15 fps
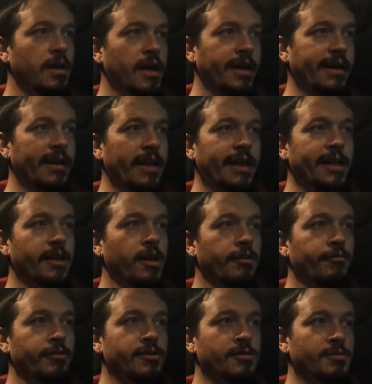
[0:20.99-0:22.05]
I'm gonna lead it
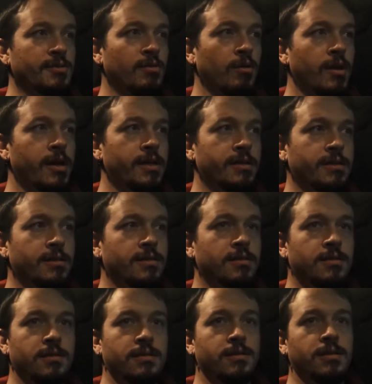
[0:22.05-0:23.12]
off with some squats.
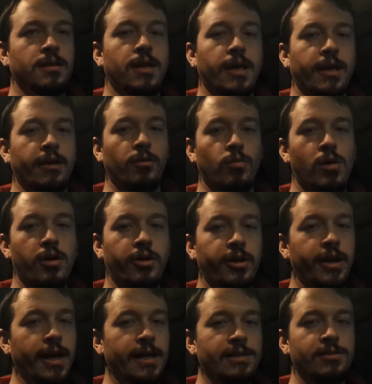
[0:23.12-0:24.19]
I'm gonna walk
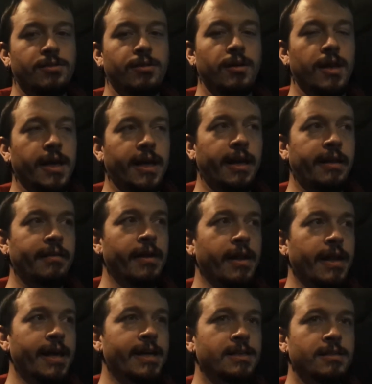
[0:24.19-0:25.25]
you guys through it like I did that
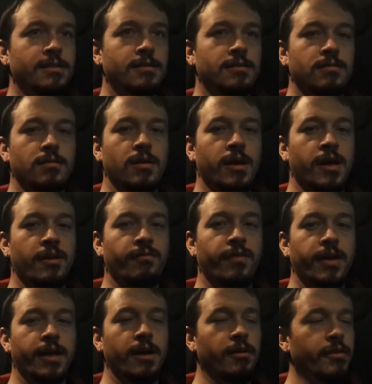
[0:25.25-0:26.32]
last uh,
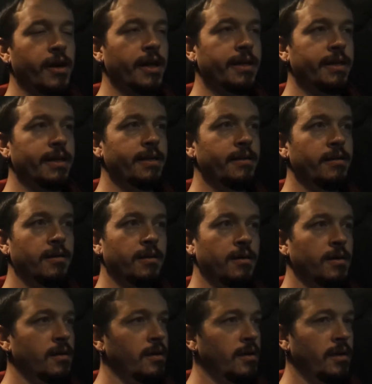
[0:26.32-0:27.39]
video that I did,
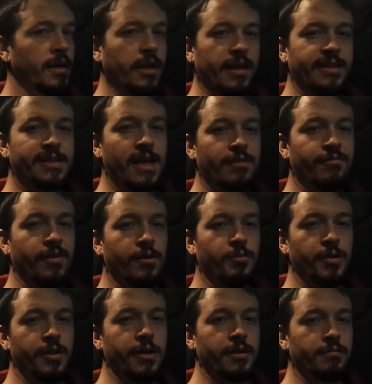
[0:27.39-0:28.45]
and let's have fun
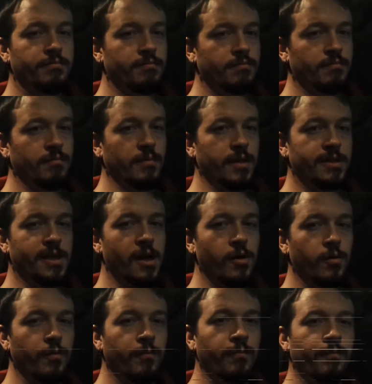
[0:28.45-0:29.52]
with it. Let's go.